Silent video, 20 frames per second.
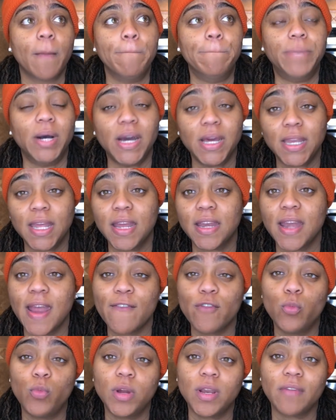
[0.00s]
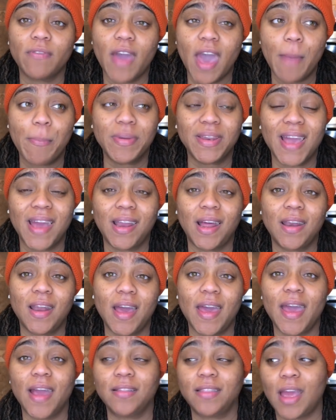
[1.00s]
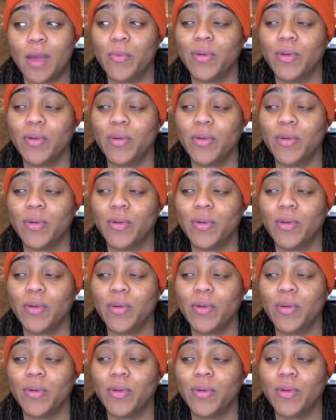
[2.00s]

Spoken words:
but it never would have happened had I not had that